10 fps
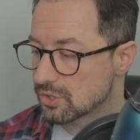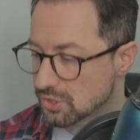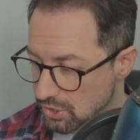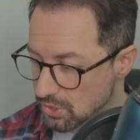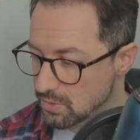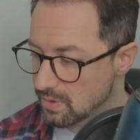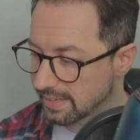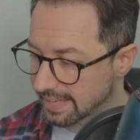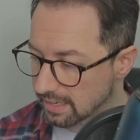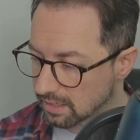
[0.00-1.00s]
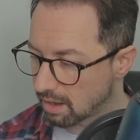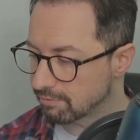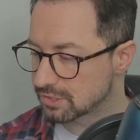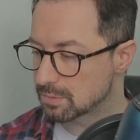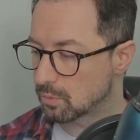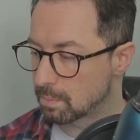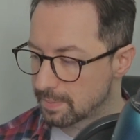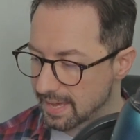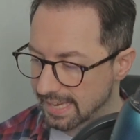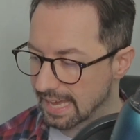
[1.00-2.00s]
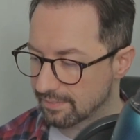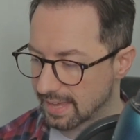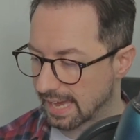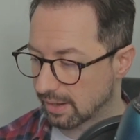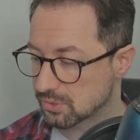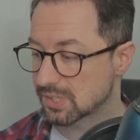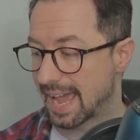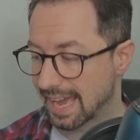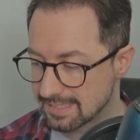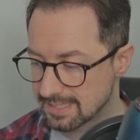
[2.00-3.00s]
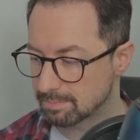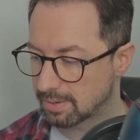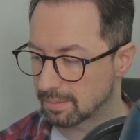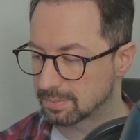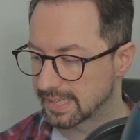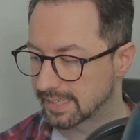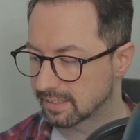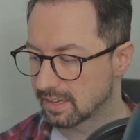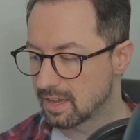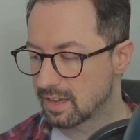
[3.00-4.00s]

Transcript: Two, get comfortable being out the house and in public.